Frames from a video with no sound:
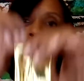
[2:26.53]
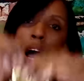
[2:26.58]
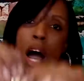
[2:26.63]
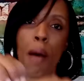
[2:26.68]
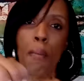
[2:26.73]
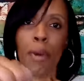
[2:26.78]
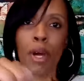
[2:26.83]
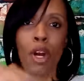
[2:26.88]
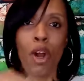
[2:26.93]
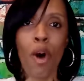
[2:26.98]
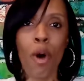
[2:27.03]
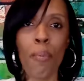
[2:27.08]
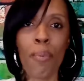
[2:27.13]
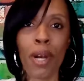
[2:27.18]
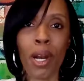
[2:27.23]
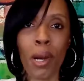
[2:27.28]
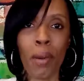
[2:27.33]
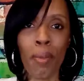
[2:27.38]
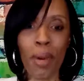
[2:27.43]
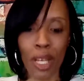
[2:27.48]
I'm going to open
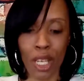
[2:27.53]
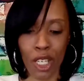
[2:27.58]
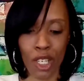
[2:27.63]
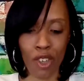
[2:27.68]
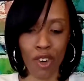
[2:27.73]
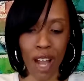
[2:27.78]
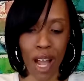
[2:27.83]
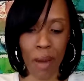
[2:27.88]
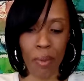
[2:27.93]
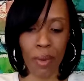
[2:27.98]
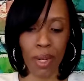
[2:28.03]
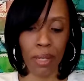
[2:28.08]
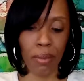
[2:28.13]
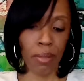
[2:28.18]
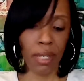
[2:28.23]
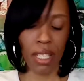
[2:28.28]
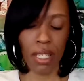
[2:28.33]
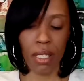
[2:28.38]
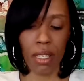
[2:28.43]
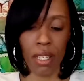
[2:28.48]
it. I'm going to try one
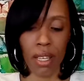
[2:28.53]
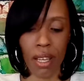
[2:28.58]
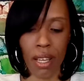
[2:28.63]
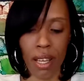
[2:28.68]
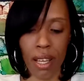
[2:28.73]
since,